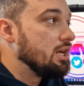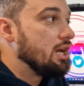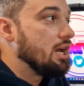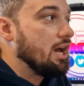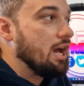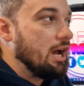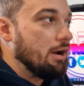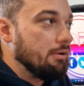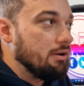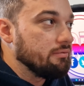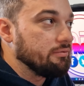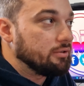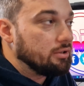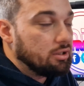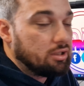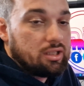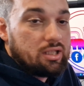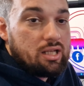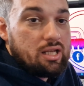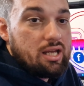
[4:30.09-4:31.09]

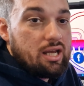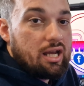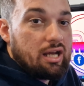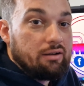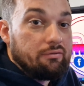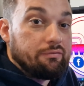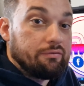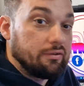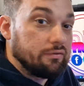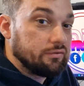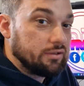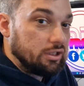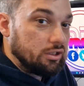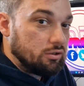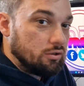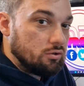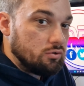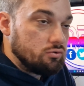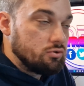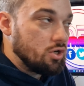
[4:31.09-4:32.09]
However, at
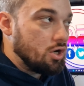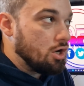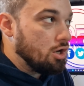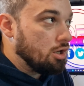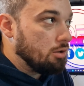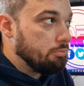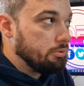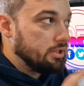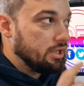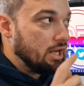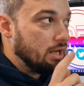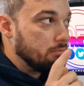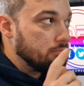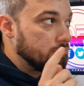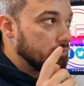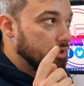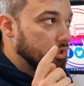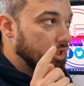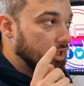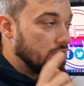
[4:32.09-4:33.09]
1500
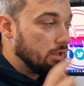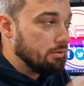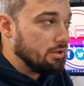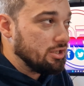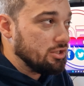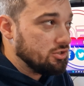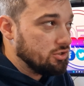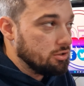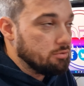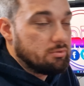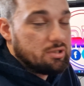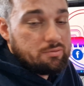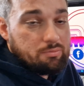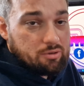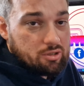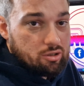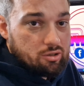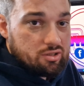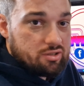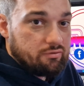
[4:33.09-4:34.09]
RPM, I assume it's
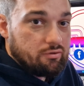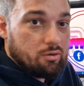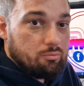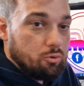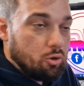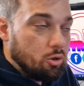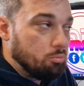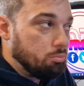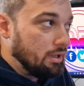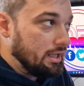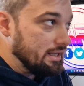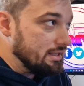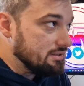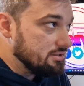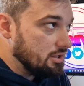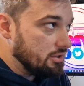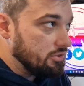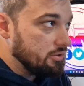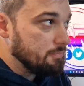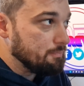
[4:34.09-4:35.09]
because they've got more blades
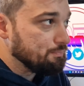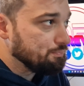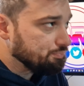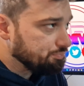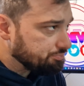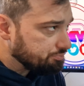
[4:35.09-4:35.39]
on them.